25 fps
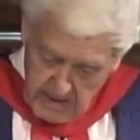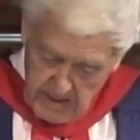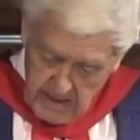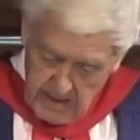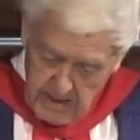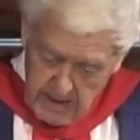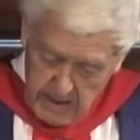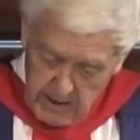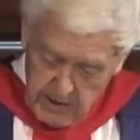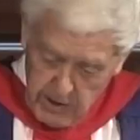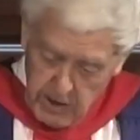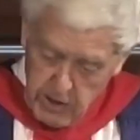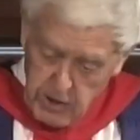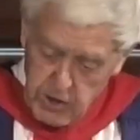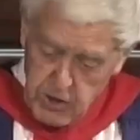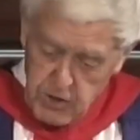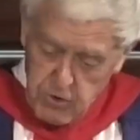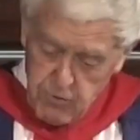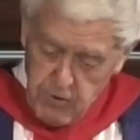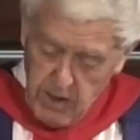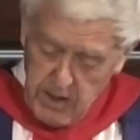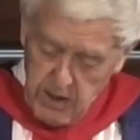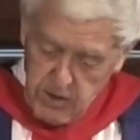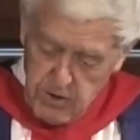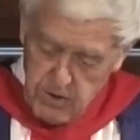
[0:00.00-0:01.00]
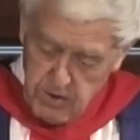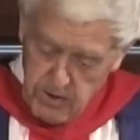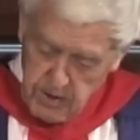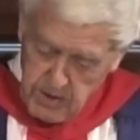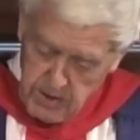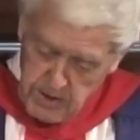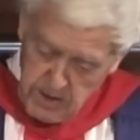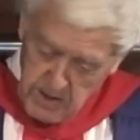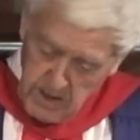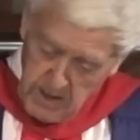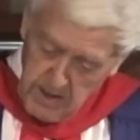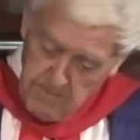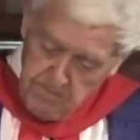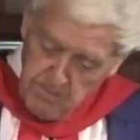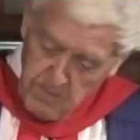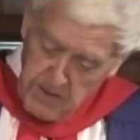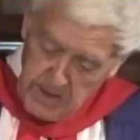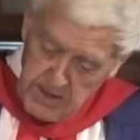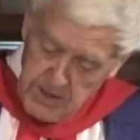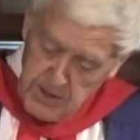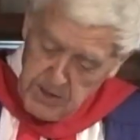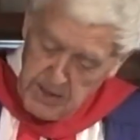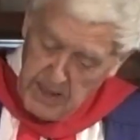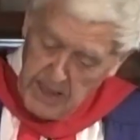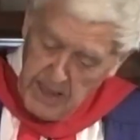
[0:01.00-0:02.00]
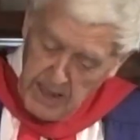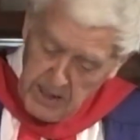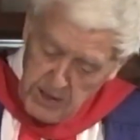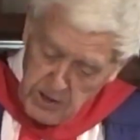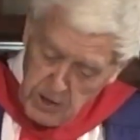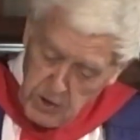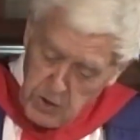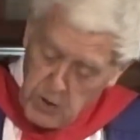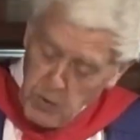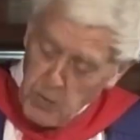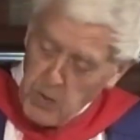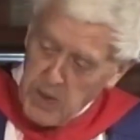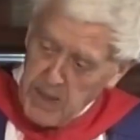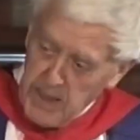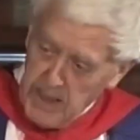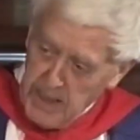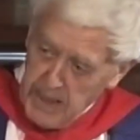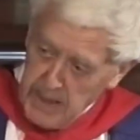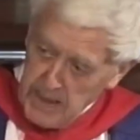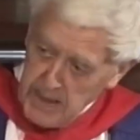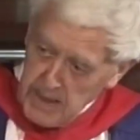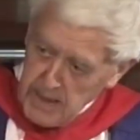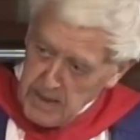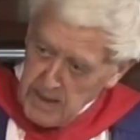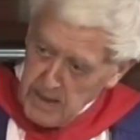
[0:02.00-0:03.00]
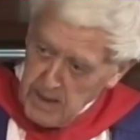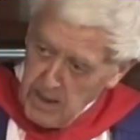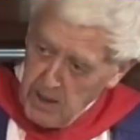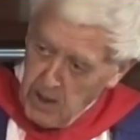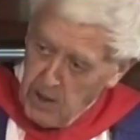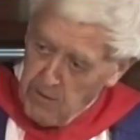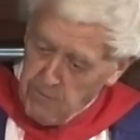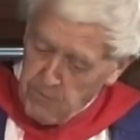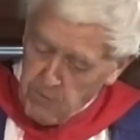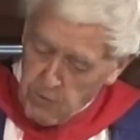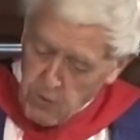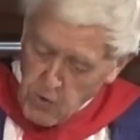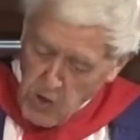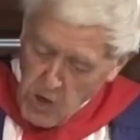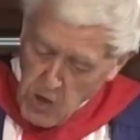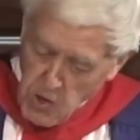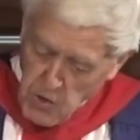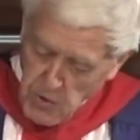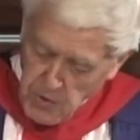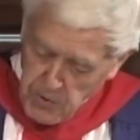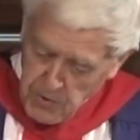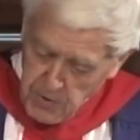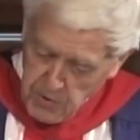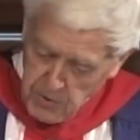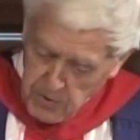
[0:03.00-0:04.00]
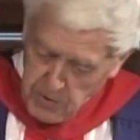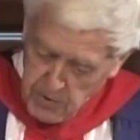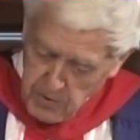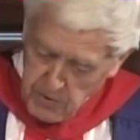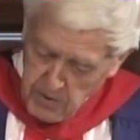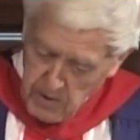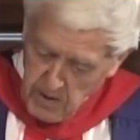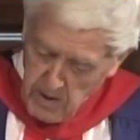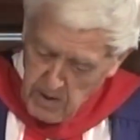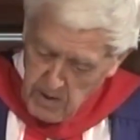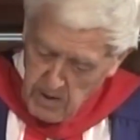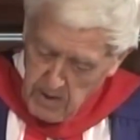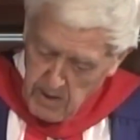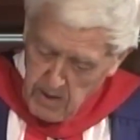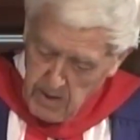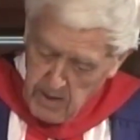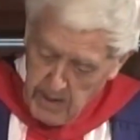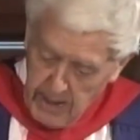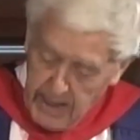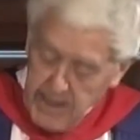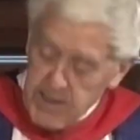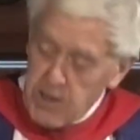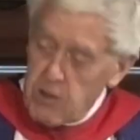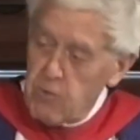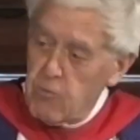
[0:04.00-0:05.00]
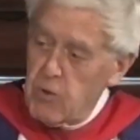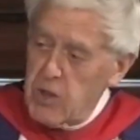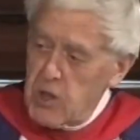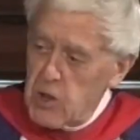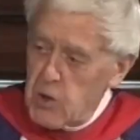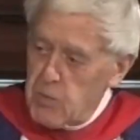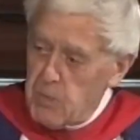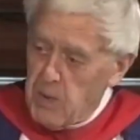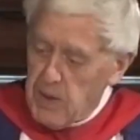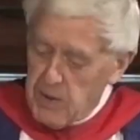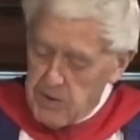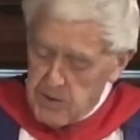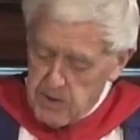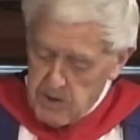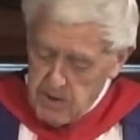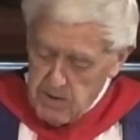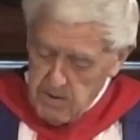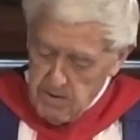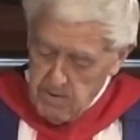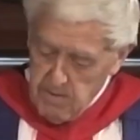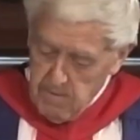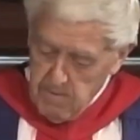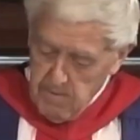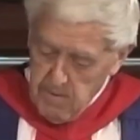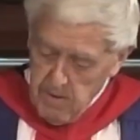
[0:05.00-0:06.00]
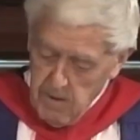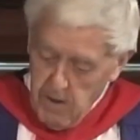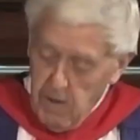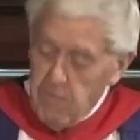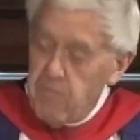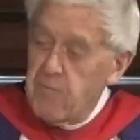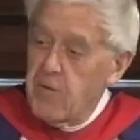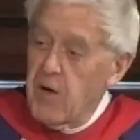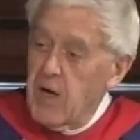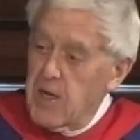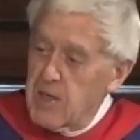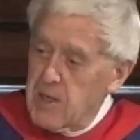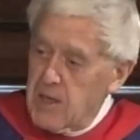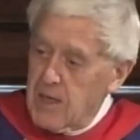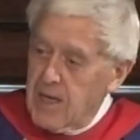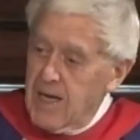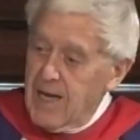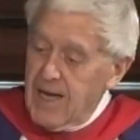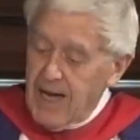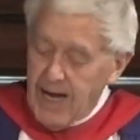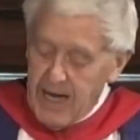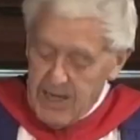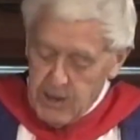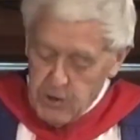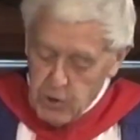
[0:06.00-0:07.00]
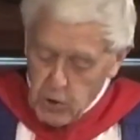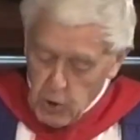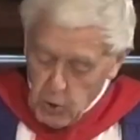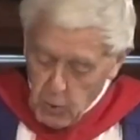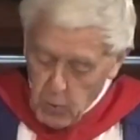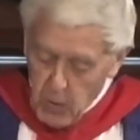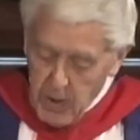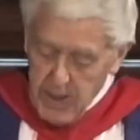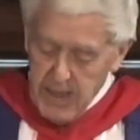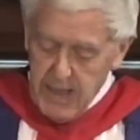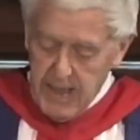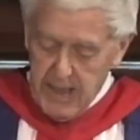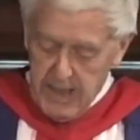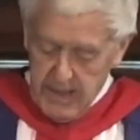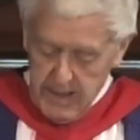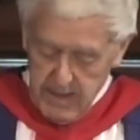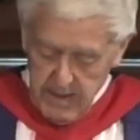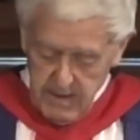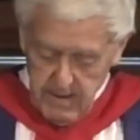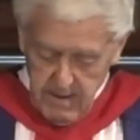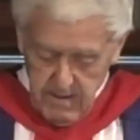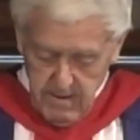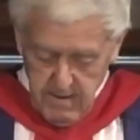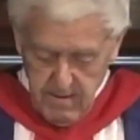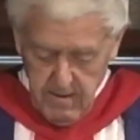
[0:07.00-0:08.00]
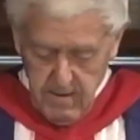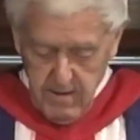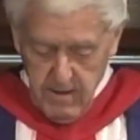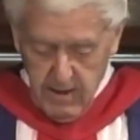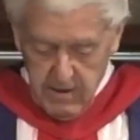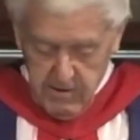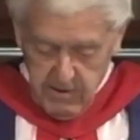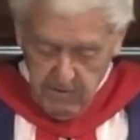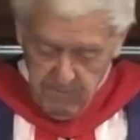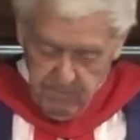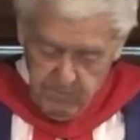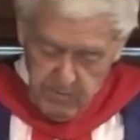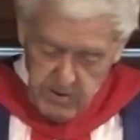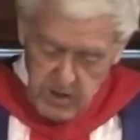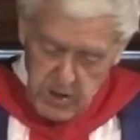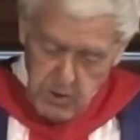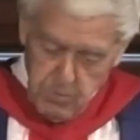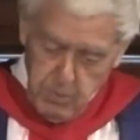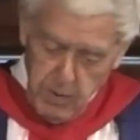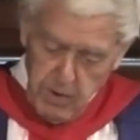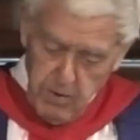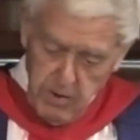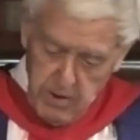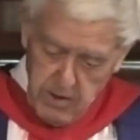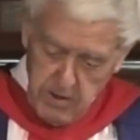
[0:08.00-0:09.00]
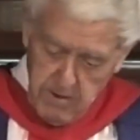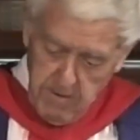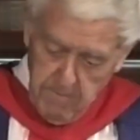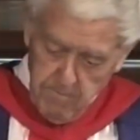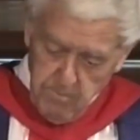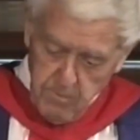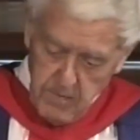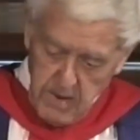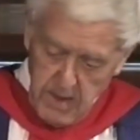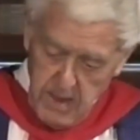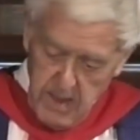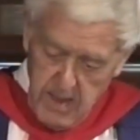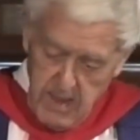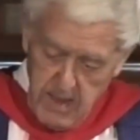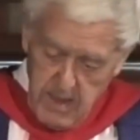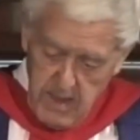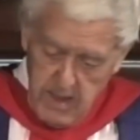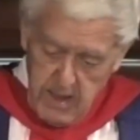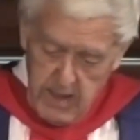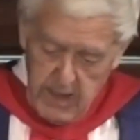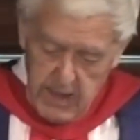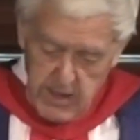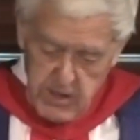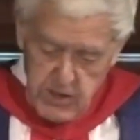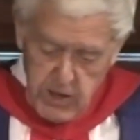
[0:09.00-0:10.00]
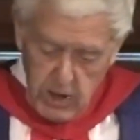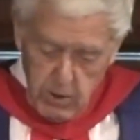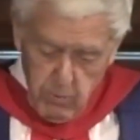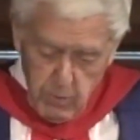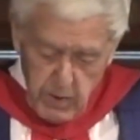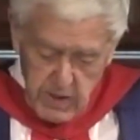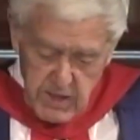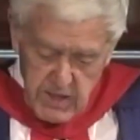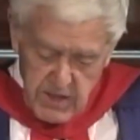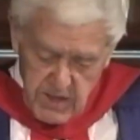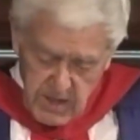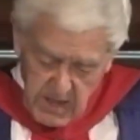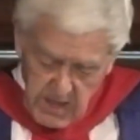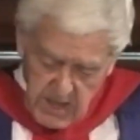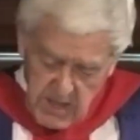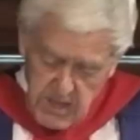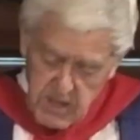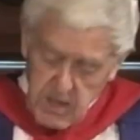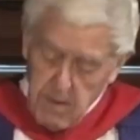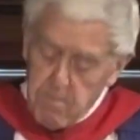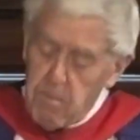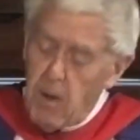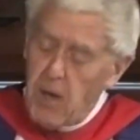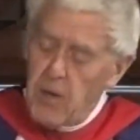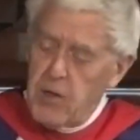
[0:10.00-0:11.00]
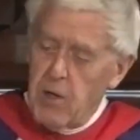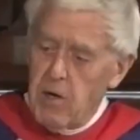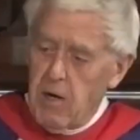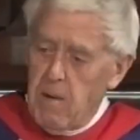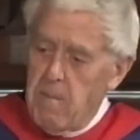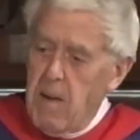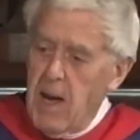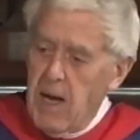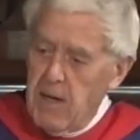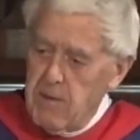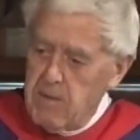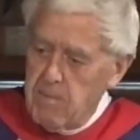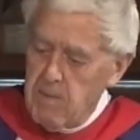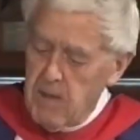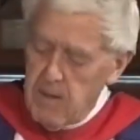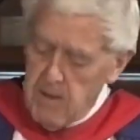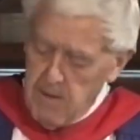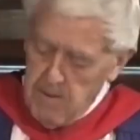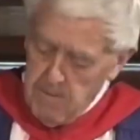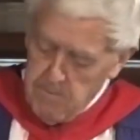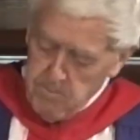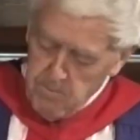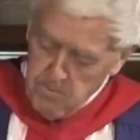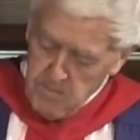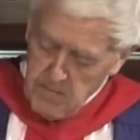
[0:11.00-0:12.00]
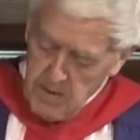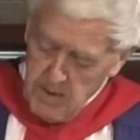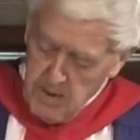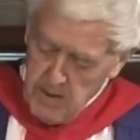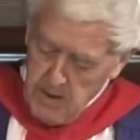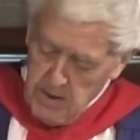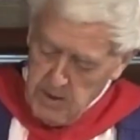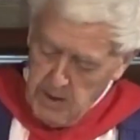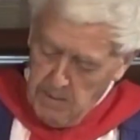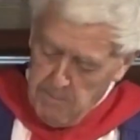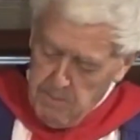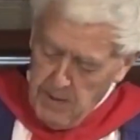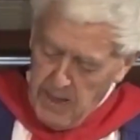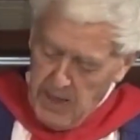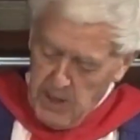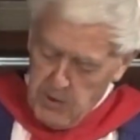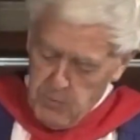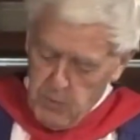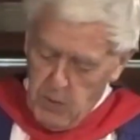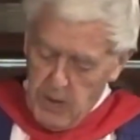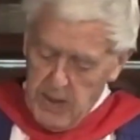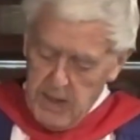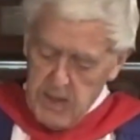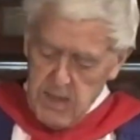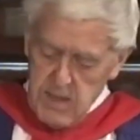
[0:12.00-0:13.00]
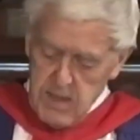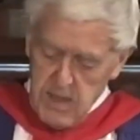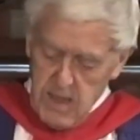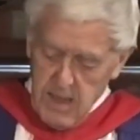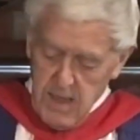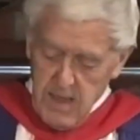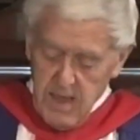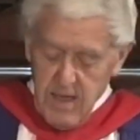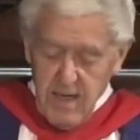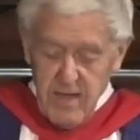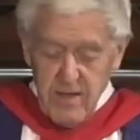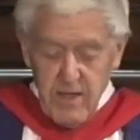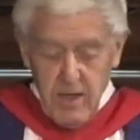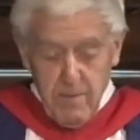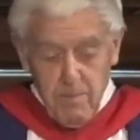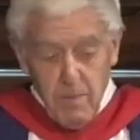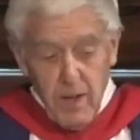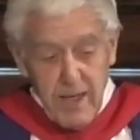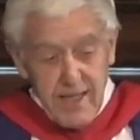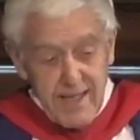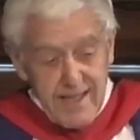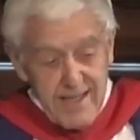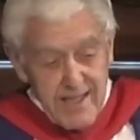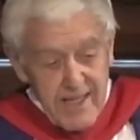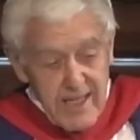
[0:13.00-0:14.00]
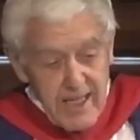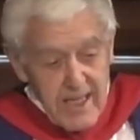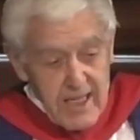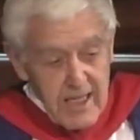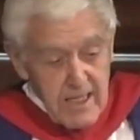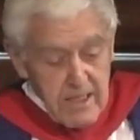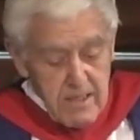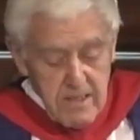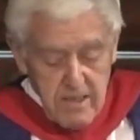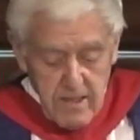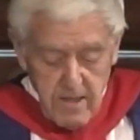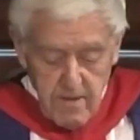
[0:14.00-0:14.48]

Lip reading: and those structures stand in the way of growth and enrichment, of finding a new way, a different spirit. And so we cease to bother about the pathways that might lead